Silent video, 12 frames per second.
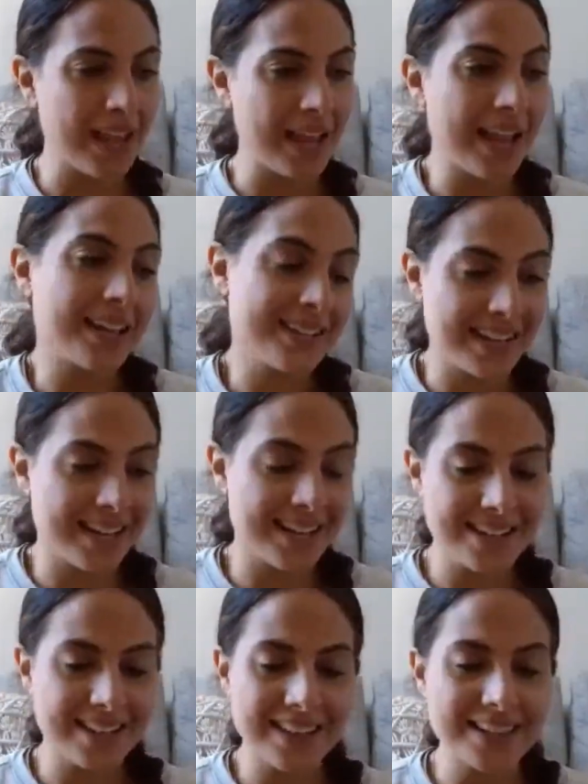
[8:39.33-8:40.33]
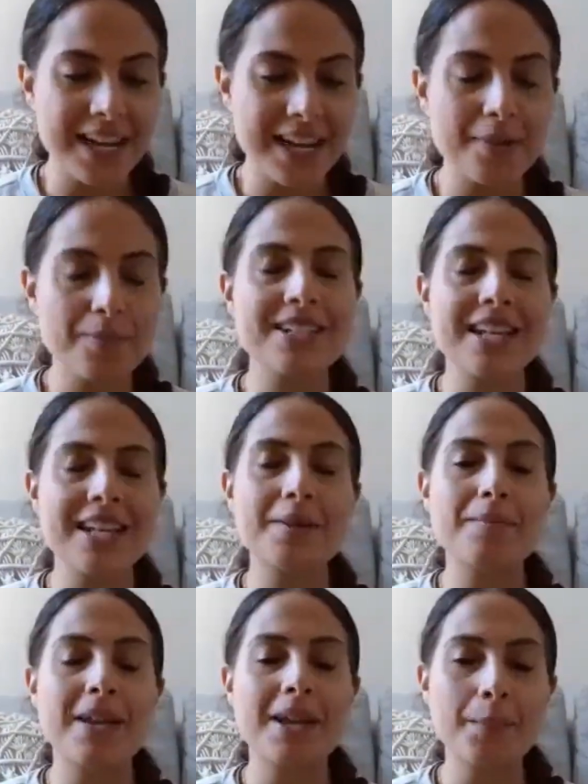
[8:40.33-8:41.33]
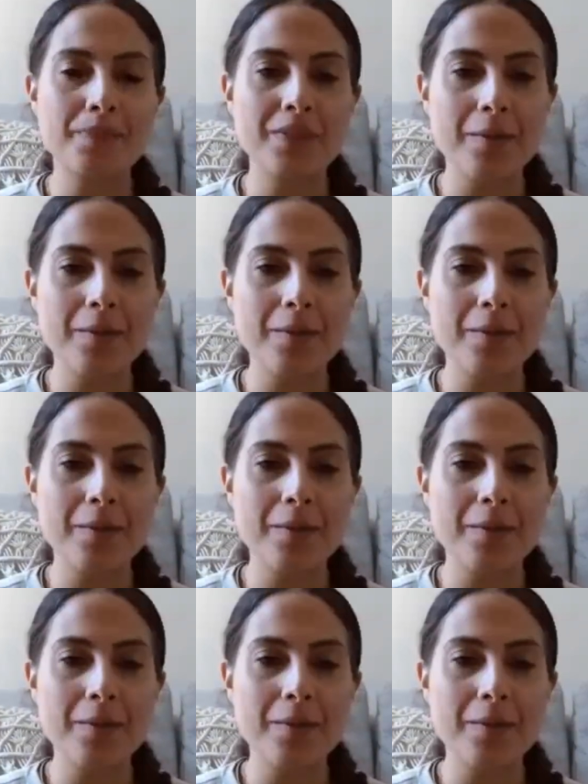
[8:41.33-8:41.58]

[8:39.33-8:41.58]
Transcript: ex, I guess, at that time would say to me,